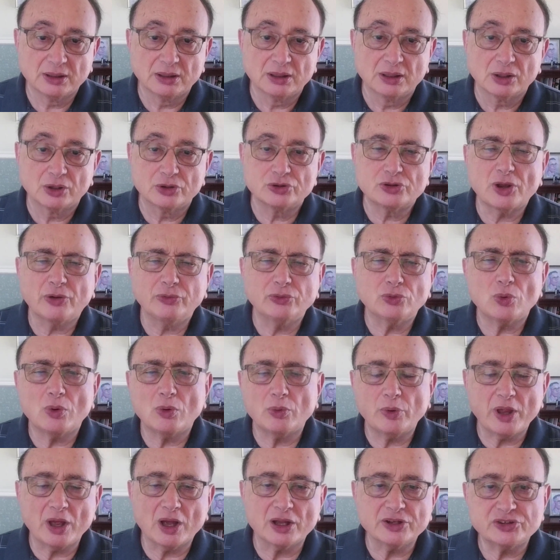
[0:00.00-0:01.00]
Because after all,
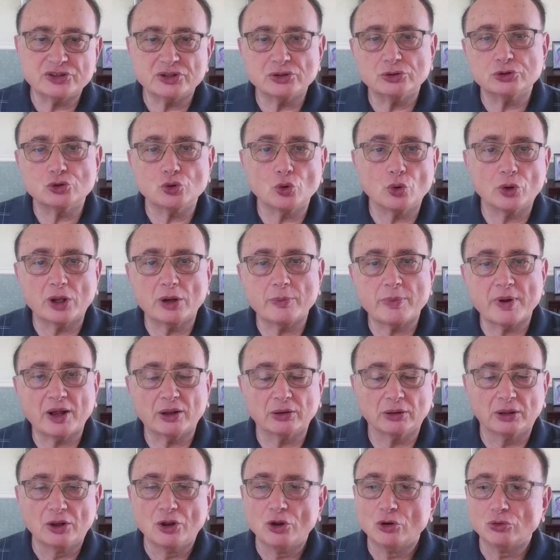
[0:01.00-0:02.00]
we are still talking
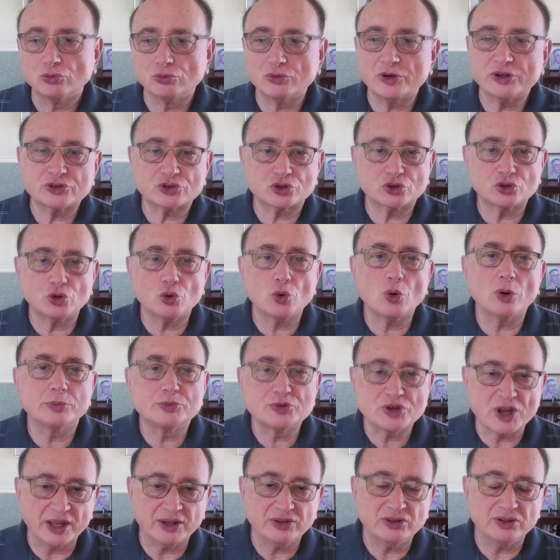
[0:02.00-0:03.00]
about risk to
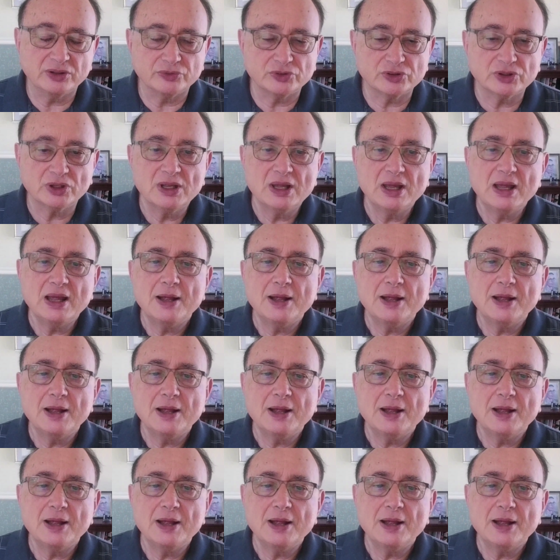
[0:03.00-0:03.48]
objectives.